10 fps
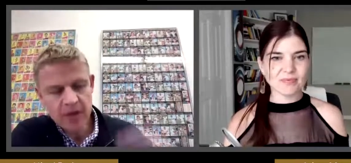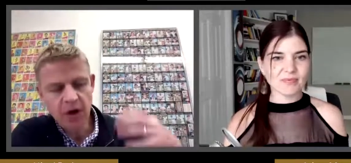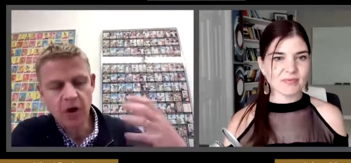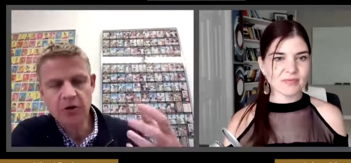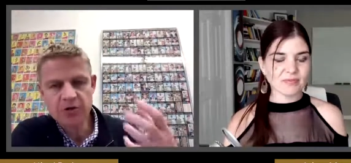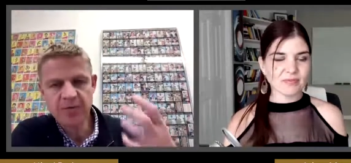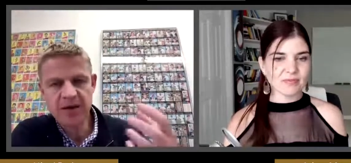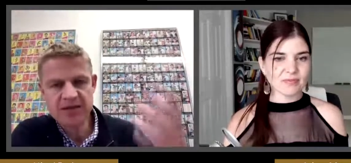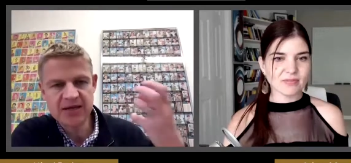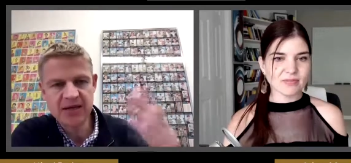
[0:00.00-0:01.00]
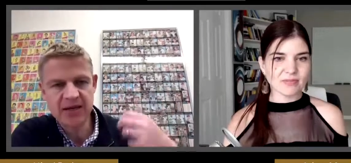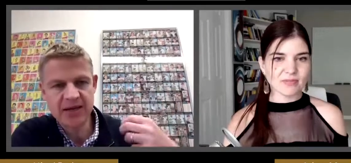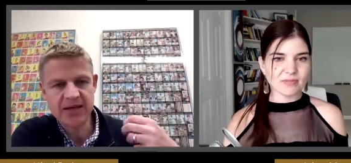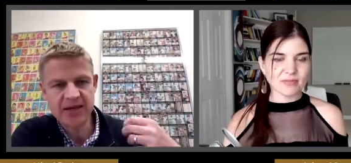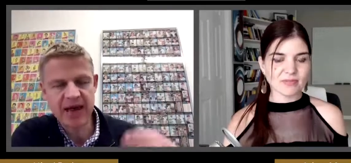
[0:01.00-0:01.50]
Speaker 1: the host
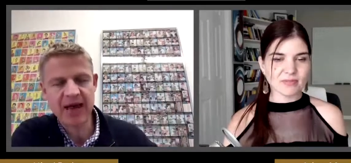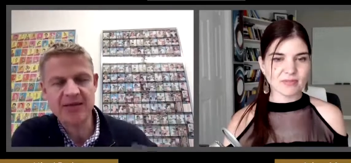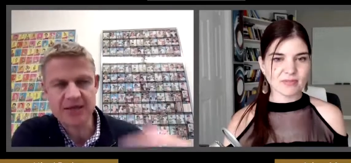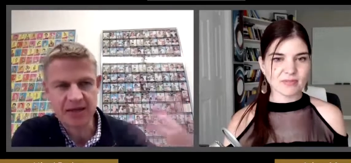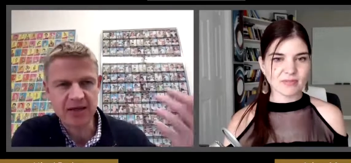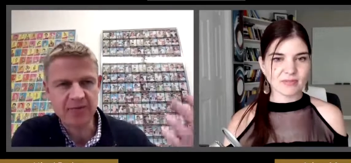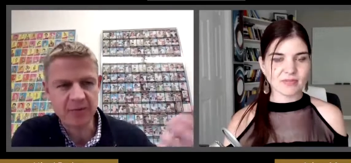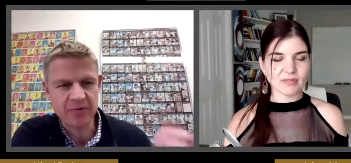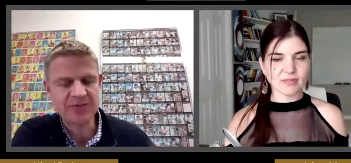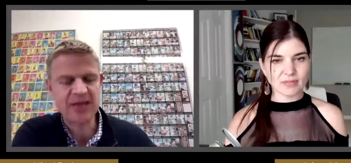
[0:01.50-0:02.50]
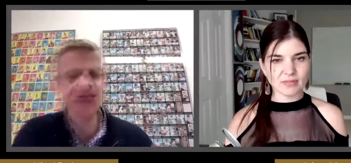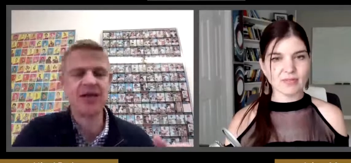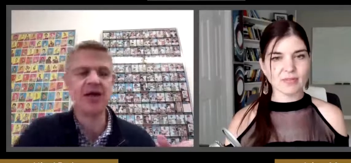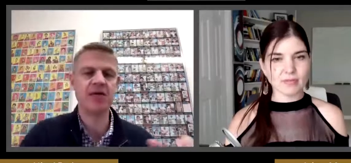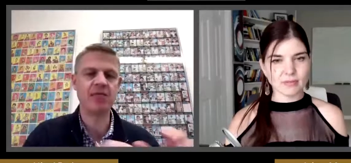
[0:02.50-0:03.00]
basically gets, and I think people
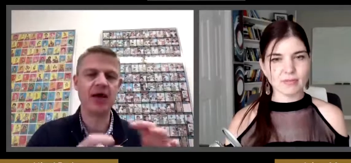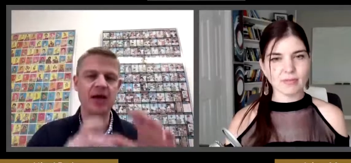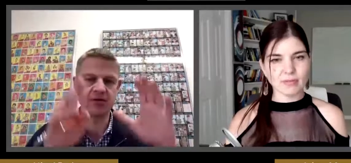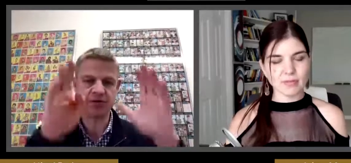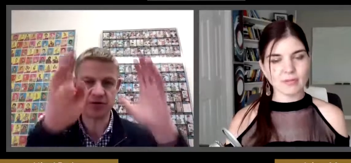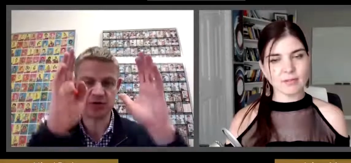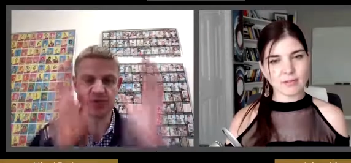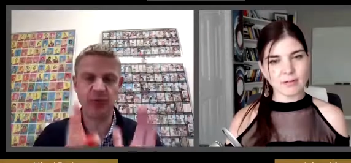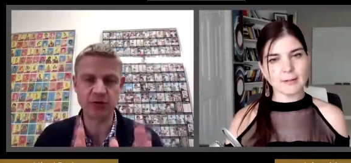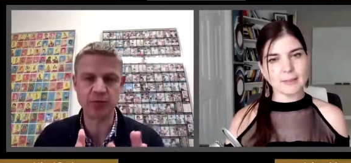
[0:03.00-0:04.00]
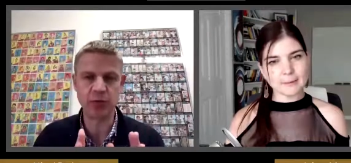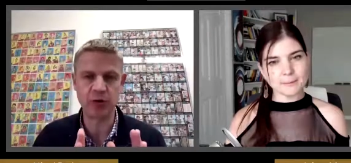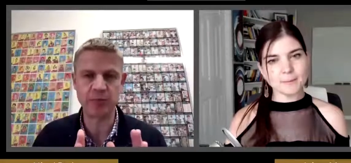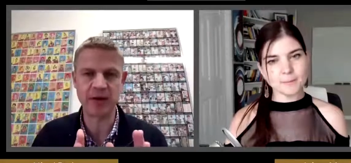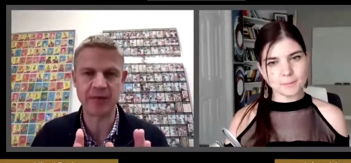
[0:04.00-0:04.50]
send him like sort of sports
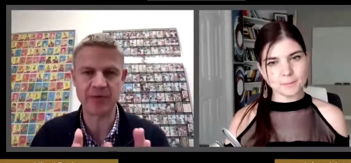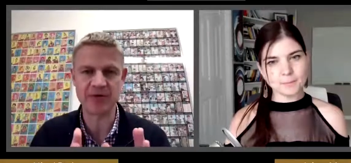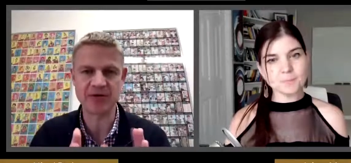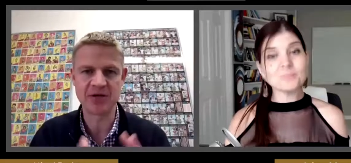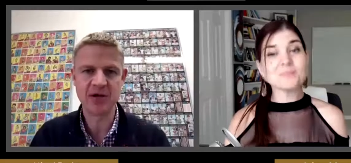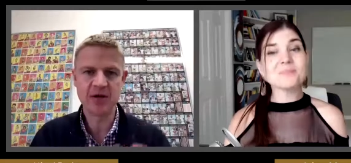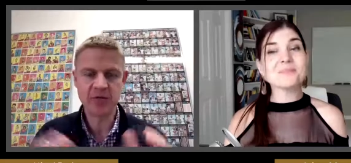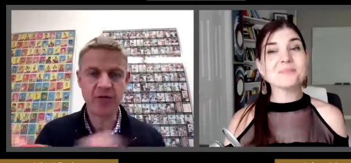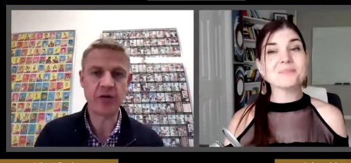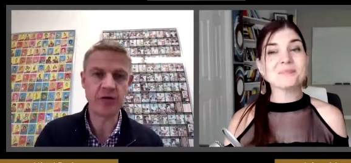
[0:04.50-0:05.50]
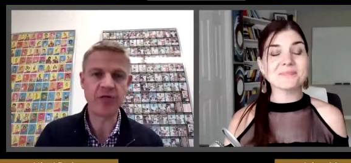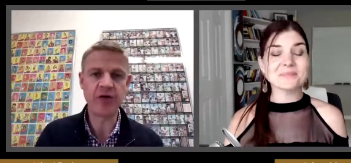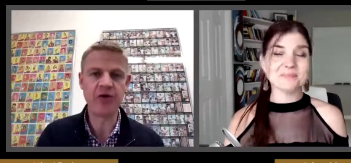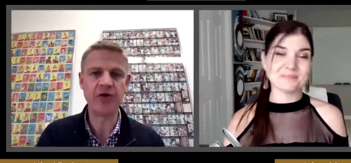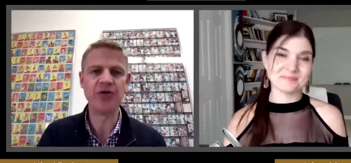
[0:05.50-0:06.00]
wallpapers for your
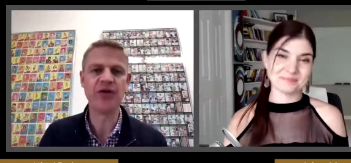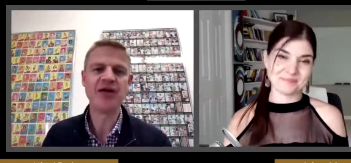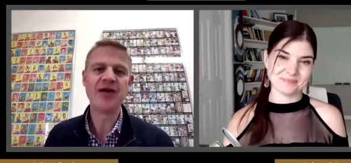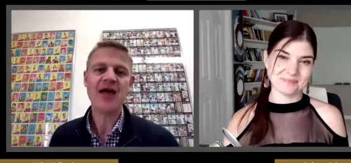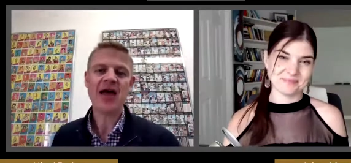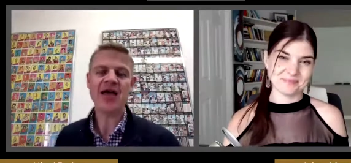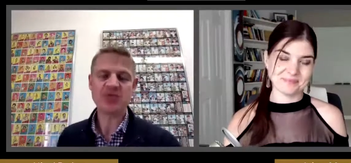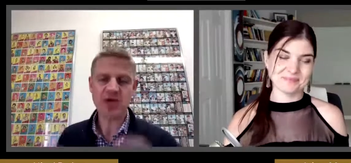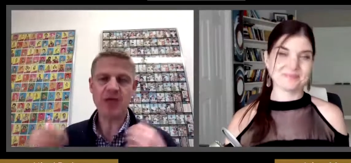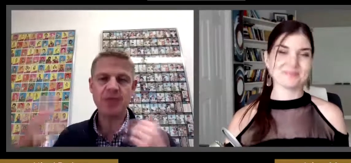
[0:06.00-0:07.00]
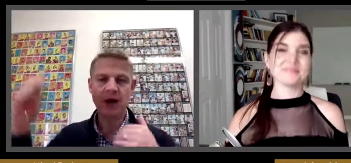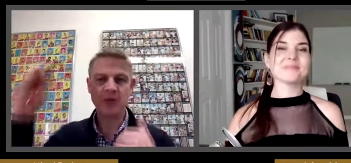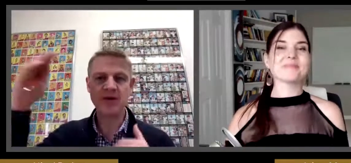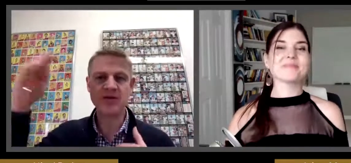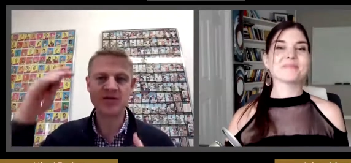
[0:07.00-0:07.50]
phone. And so he
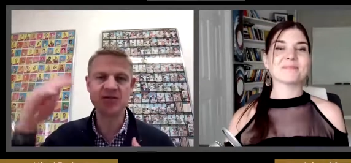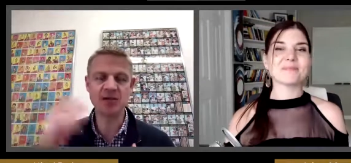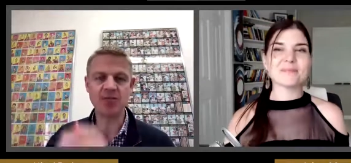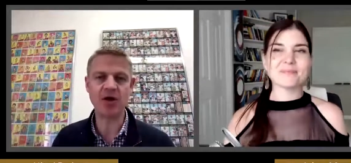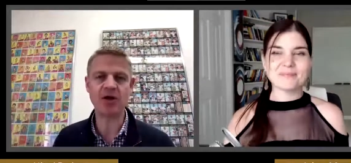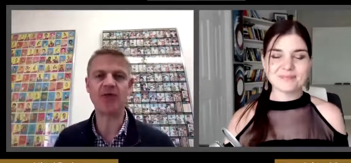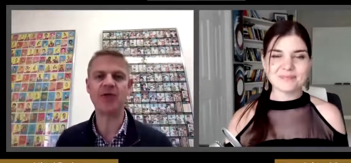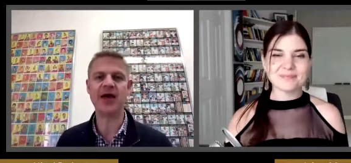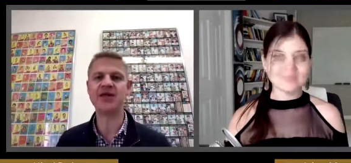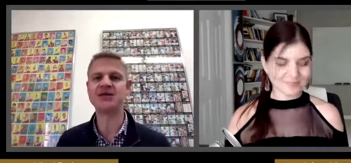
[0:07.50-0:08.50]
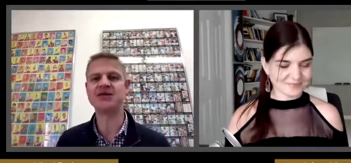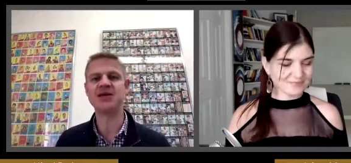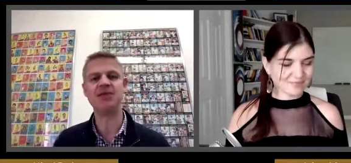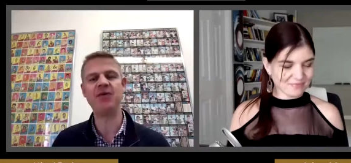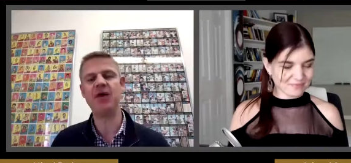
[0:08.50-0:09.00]
publishes them all on
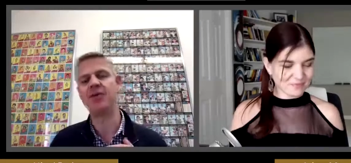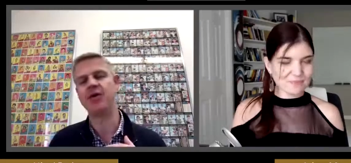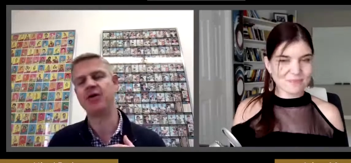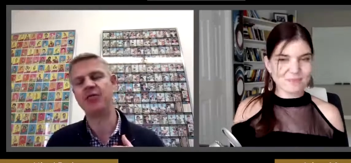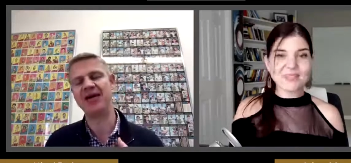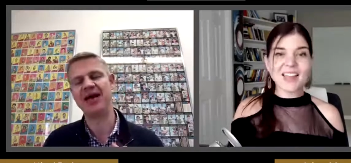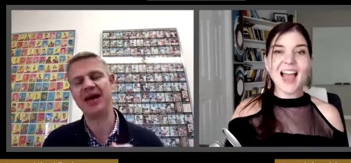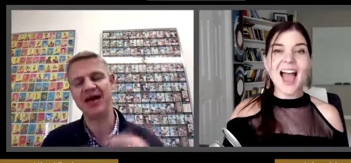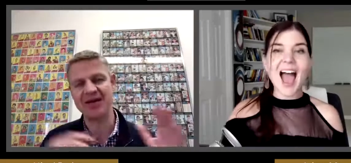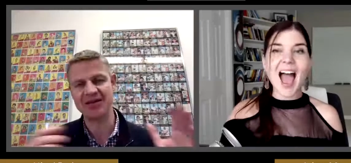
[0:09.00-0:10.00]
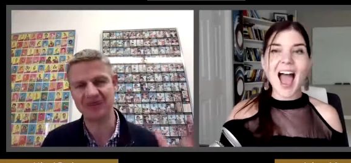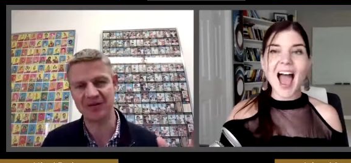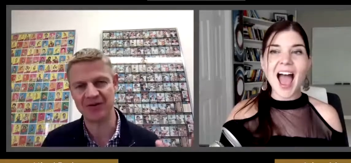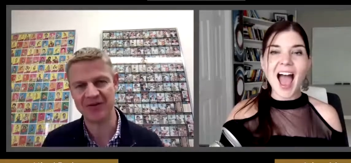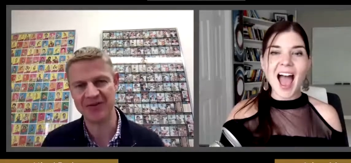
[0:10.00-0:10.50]
Wednesday, and people go
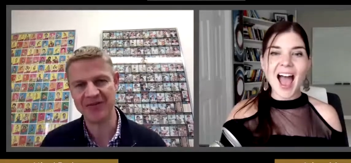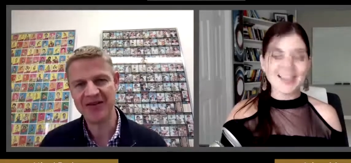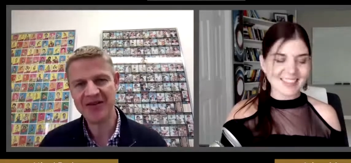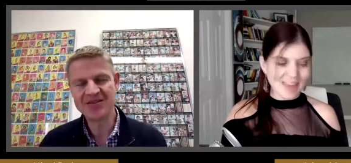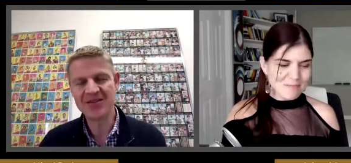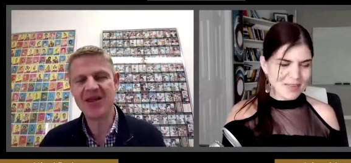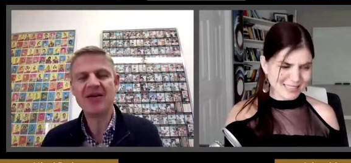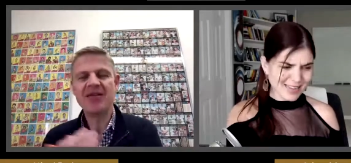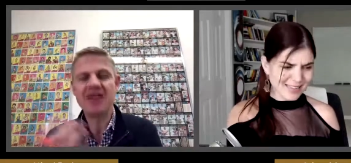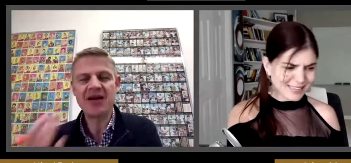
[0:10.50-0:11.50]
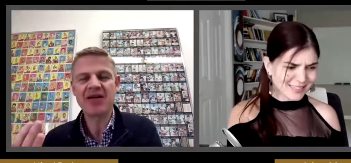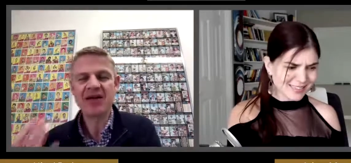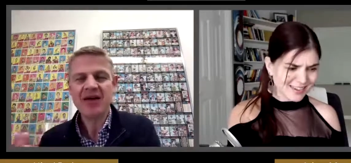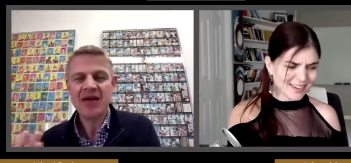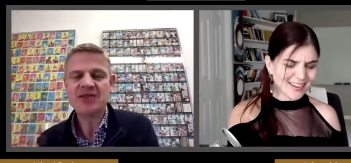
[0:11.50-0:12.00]
bananas for them. So they're sense.
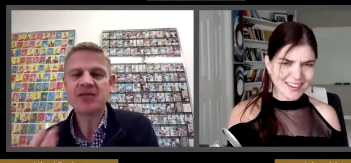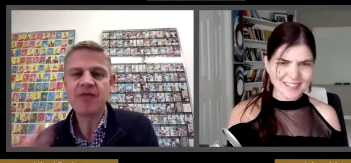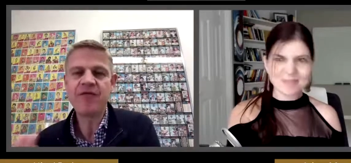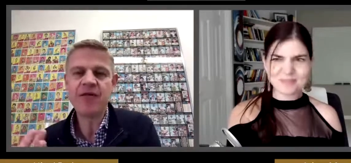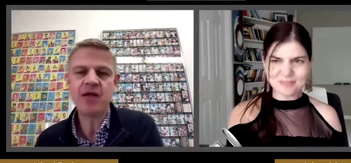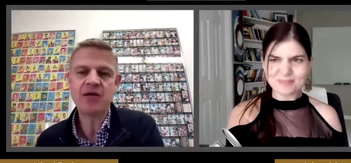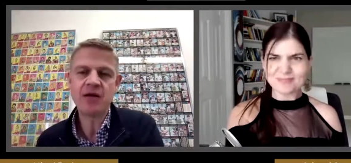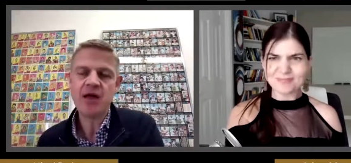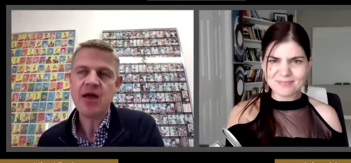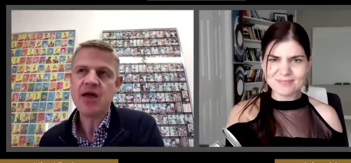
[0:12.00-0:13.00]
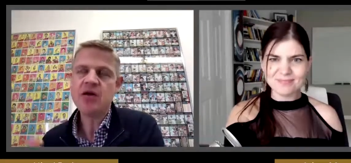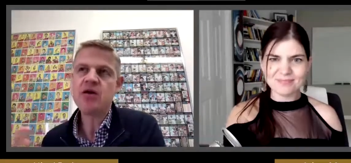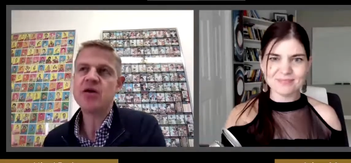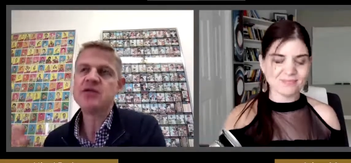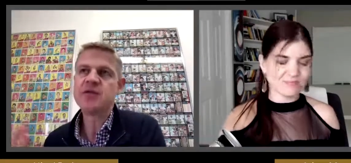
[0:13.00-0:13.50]
they're it's something that
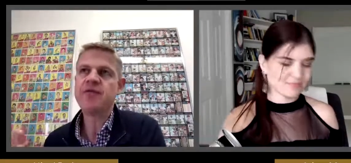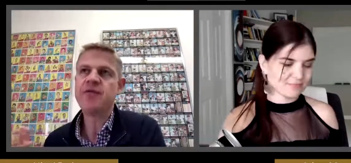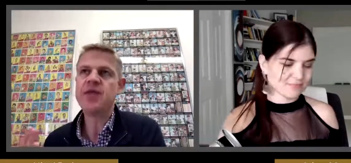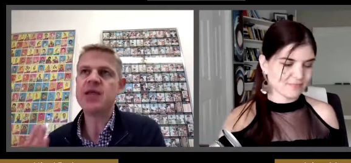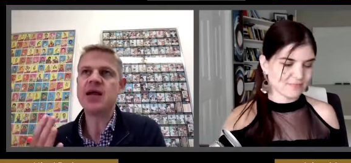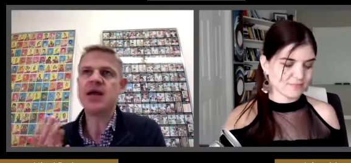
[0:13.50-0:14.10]
you know it's something